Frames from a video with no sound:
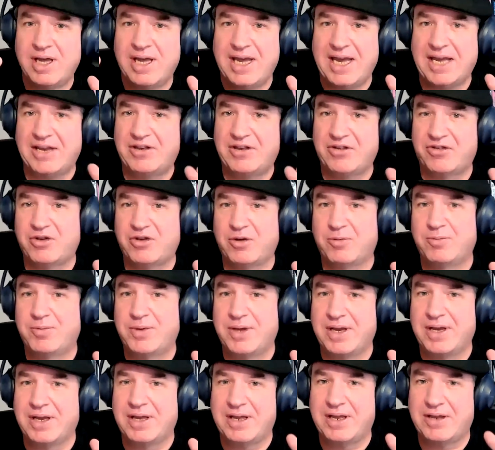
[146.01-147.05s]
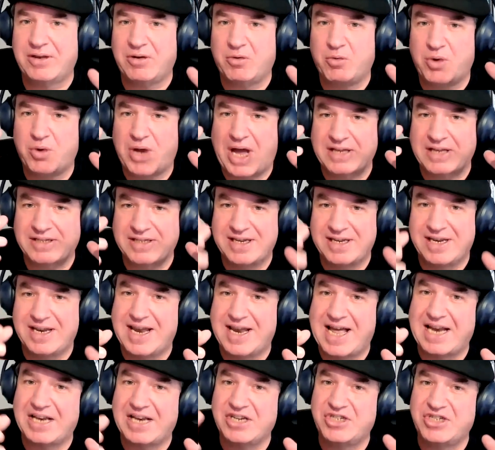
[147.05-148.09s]
into something as an
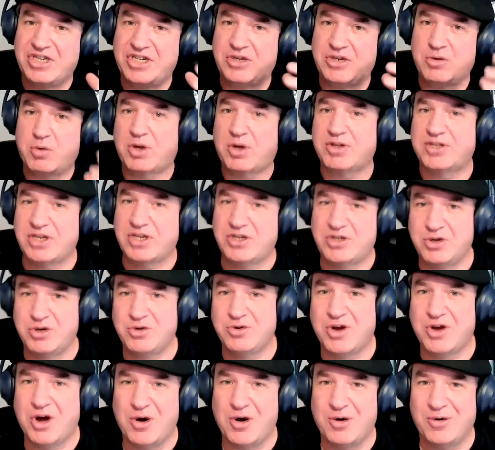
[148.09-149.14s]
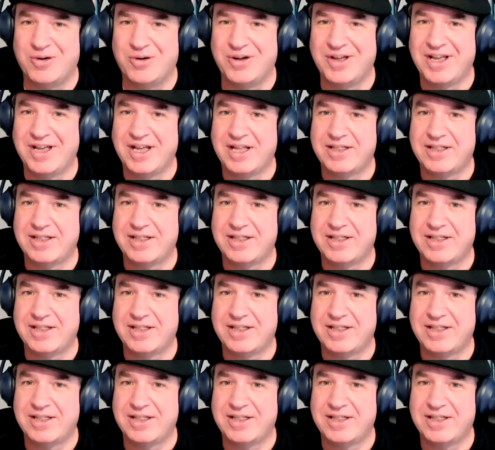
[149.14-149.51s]
analogy to what they do know,